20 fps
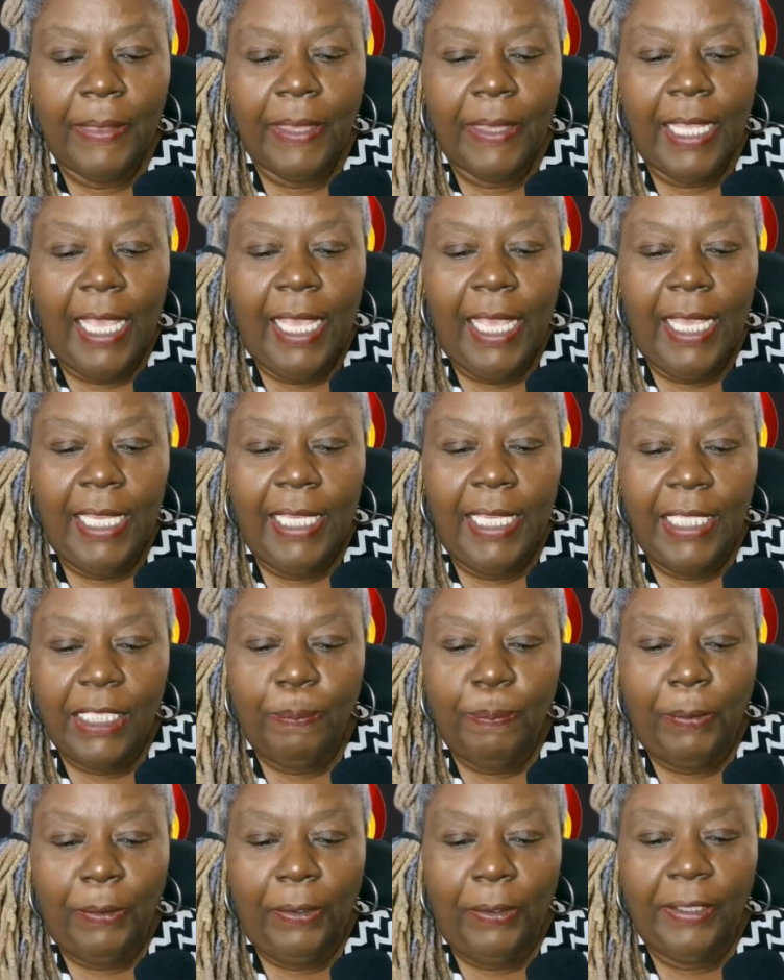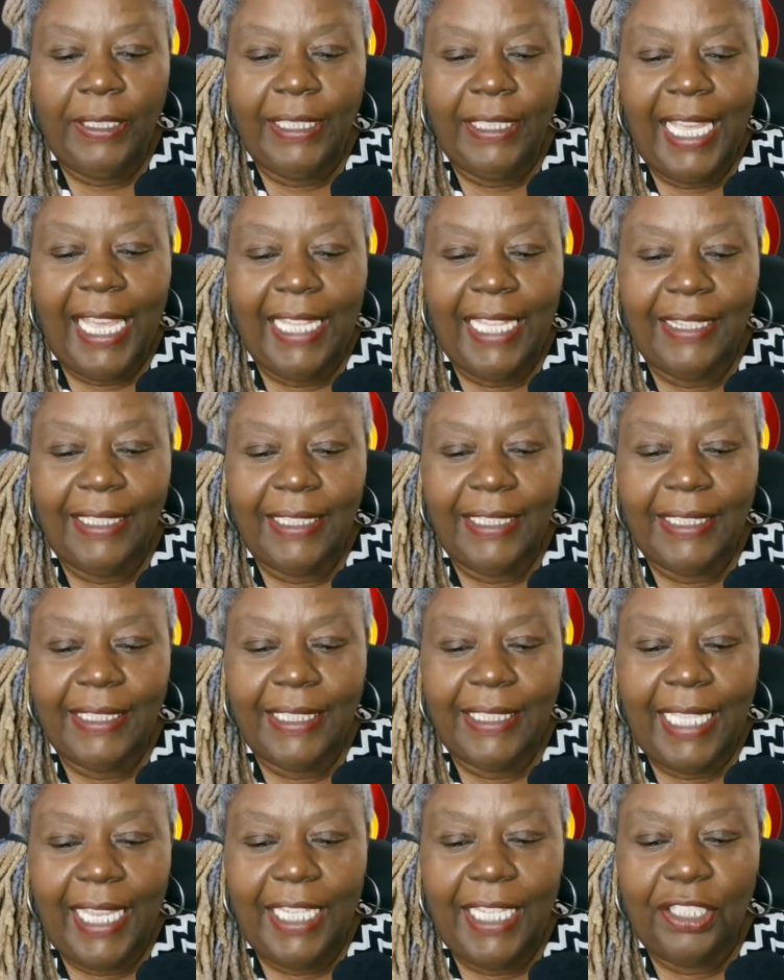His burden at this
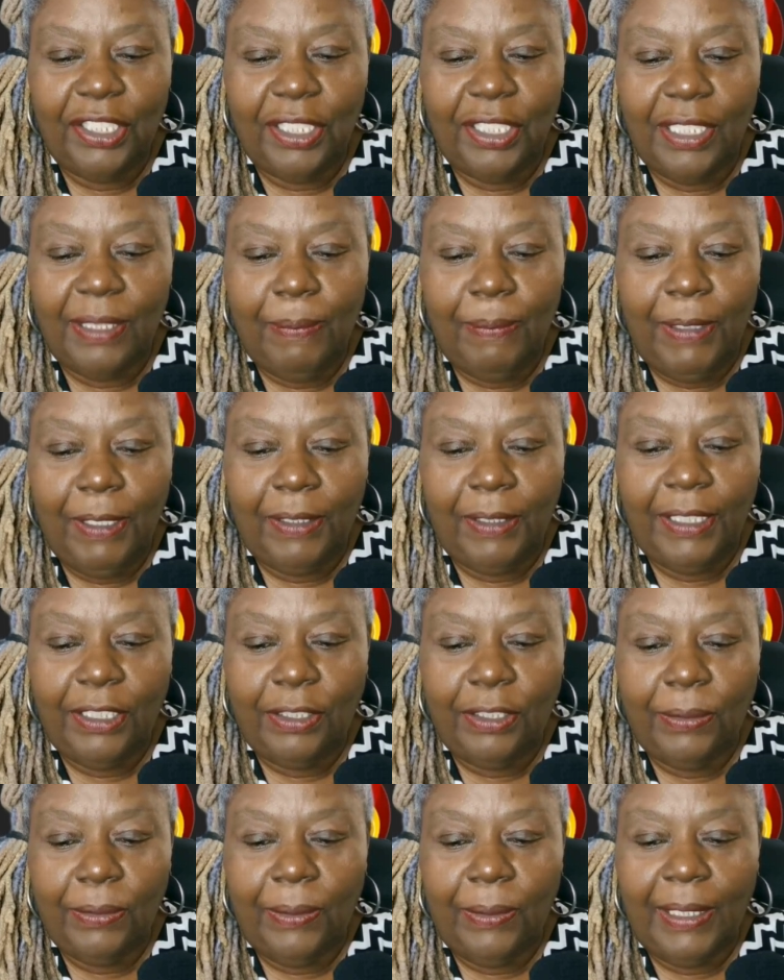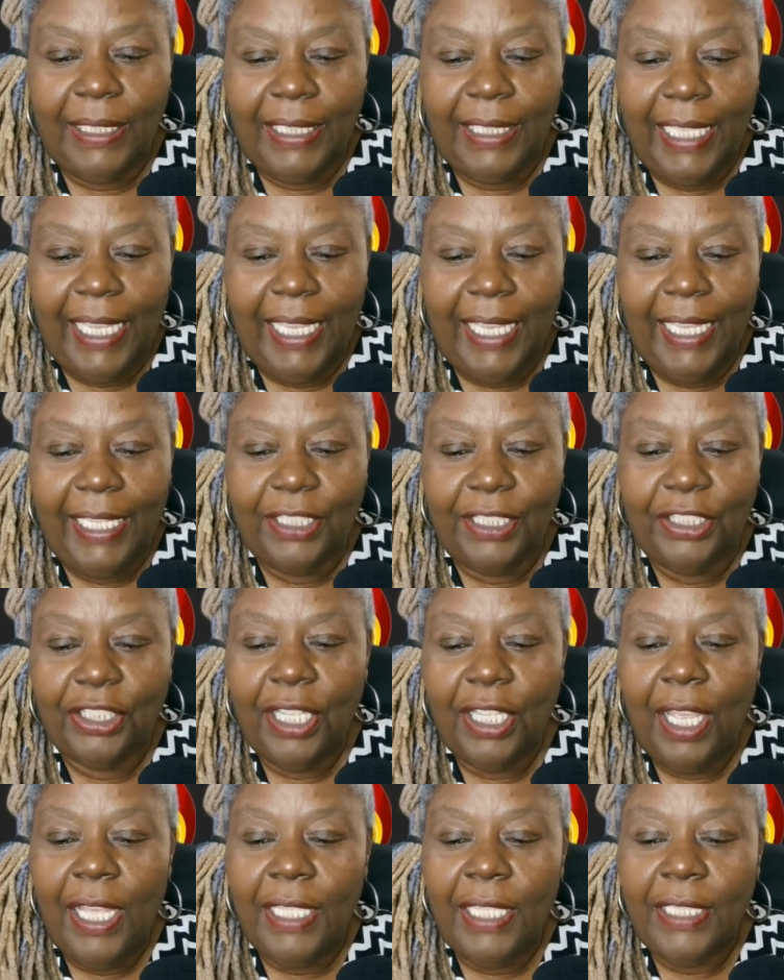stage is merely to allege
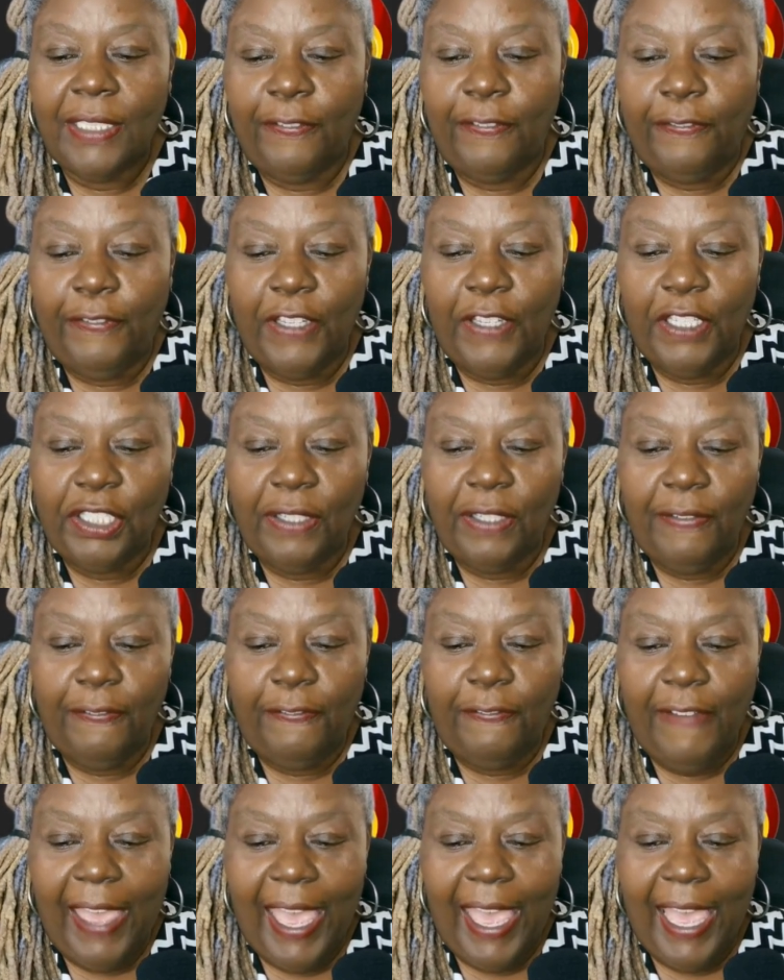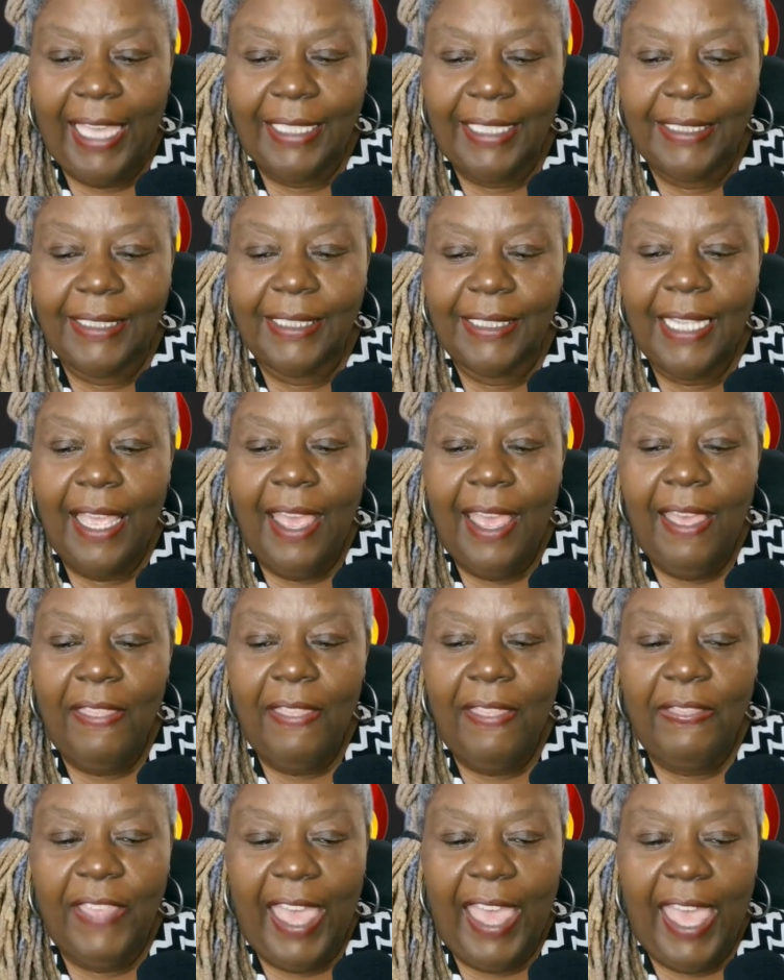sufficient facts
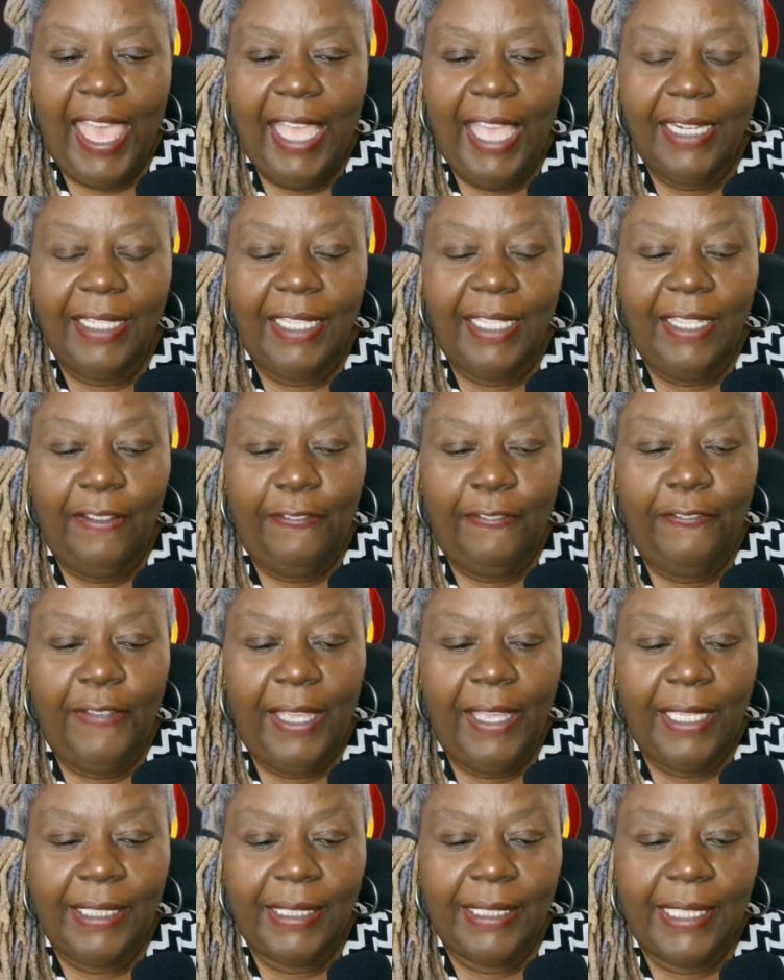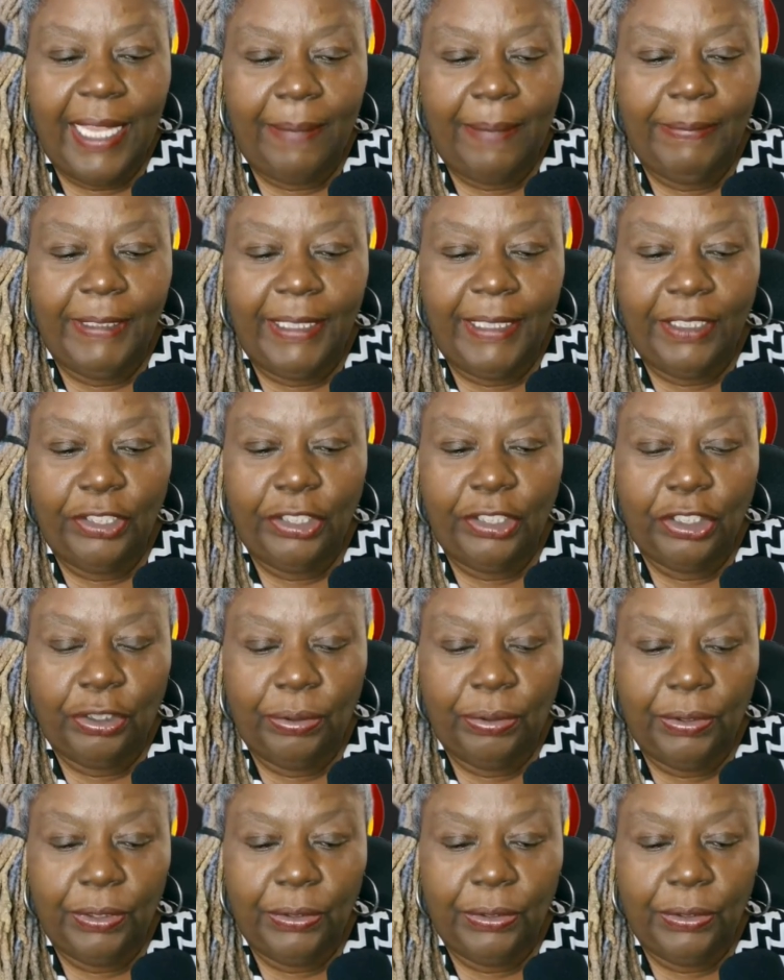that, if accepted as true,